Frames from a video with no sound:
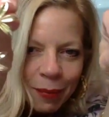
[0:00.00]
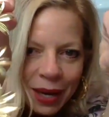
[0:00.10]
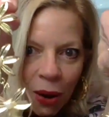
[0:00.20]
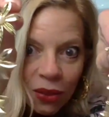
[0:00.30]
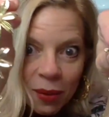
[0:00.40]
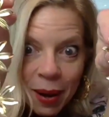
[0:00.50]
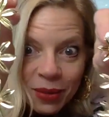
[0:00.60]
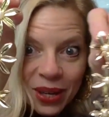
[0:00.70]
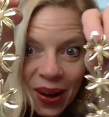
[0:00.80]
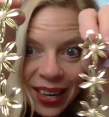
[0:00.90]
Let me hold them up
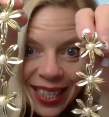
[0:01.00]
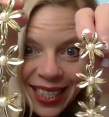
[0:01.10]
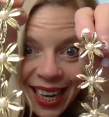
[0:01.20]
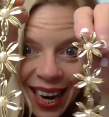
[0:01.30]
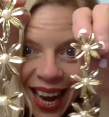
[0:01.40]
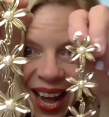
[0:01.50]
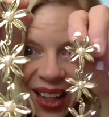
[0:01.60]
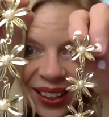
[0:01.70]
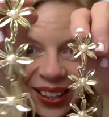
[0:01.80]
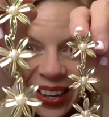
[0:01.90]
so y'all can see.
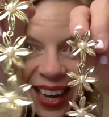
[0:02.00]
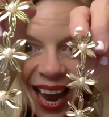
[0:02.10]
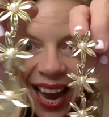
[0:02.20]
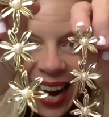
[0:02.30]
Look at